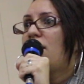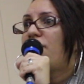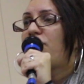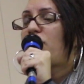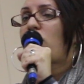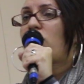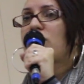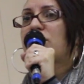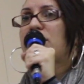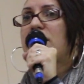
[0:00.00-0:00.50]
if
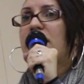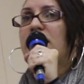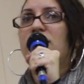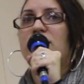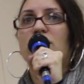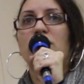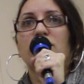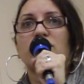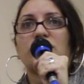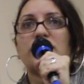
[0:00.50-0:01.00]
those
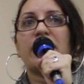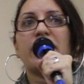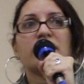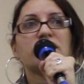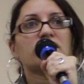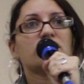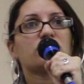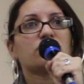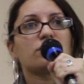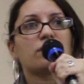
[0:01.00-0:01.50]
things don't
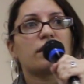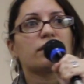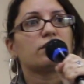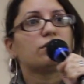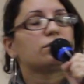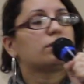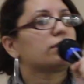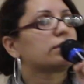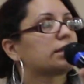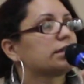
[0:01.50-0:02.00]
change, the
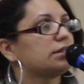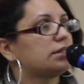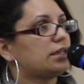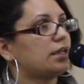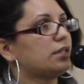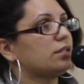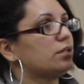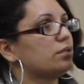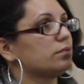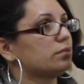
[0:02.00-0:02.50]
struggle will
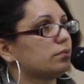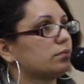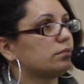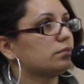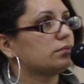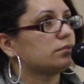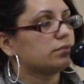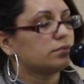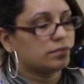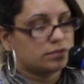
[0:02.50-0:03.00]
continue.
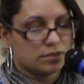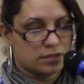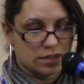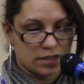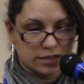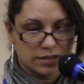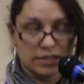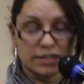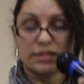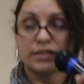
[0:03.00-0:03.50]

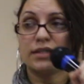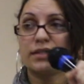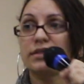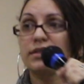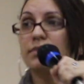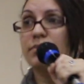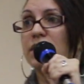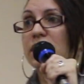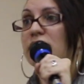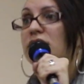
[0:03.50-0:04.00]
The
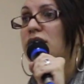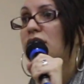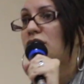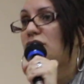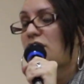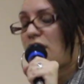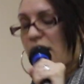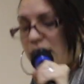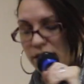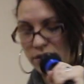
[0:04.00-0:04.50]
system needs to
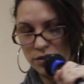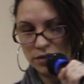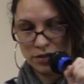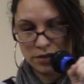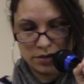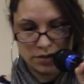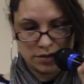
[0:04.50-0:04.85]
change.